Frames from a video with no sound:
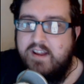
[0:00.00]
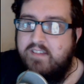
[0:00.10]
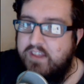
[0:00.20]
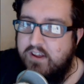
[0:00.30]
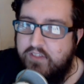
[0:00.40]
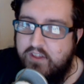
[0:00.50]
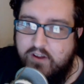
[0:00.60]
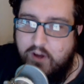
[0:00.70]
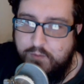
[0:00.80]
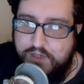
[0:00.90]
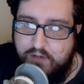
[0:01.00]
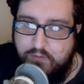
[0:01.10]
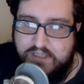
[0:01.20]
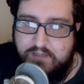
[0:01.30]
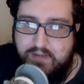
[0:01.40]
The other option
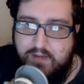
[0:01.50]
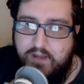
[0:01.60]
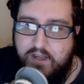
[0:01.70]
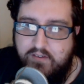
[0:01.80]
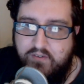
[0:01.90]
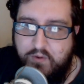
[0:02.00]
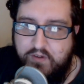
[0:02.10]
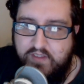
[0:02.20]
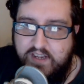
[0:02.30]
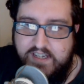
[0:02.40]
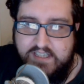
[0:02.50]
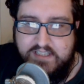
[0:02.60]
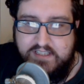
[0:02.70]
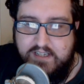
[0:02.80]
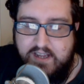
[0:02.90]
was to maybe go for one of these,
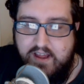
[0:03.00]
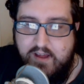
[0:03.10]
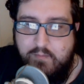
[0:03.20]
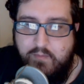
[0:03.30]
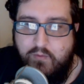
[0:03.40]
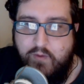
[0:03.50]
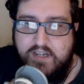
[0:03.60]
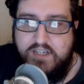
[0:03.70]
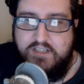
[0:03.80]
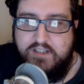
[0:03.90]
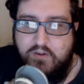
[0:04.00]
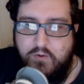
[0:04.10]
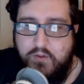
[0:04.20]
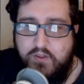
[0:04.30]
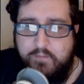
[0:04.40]
the Rangers of the North,